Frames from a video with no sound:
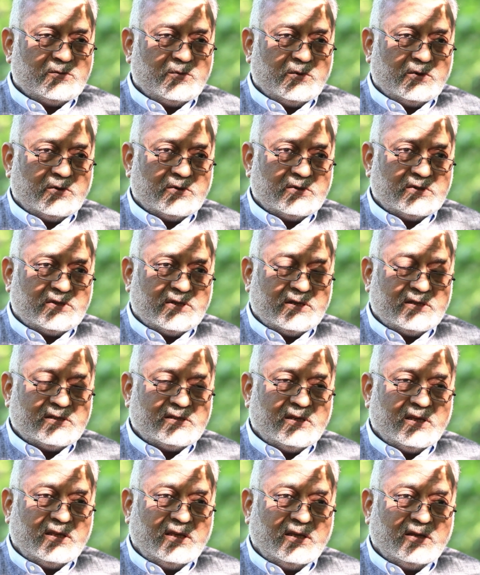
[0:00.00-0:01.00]
because there is
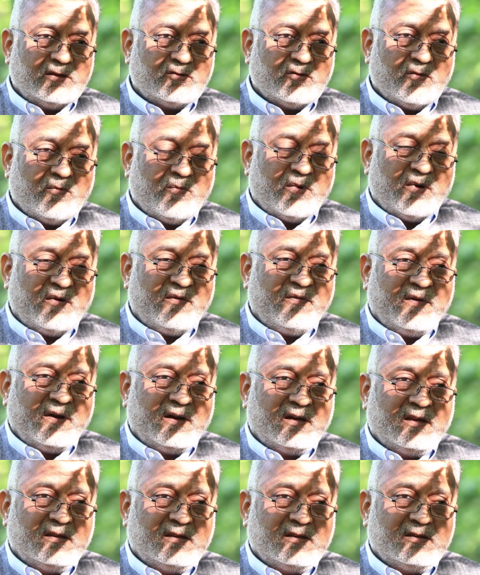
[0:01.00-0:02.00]
nothing so
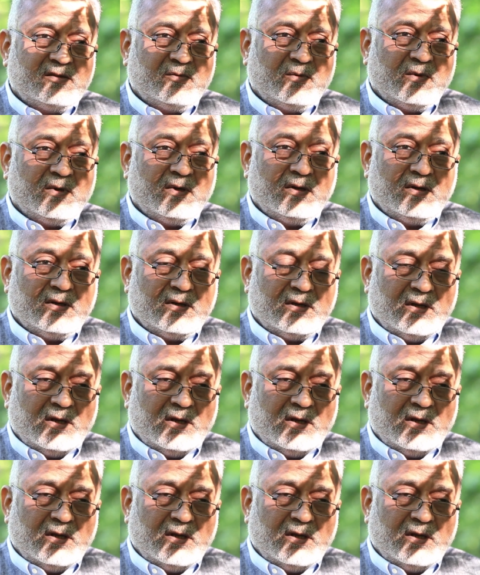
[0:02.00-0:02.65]
perfect in this world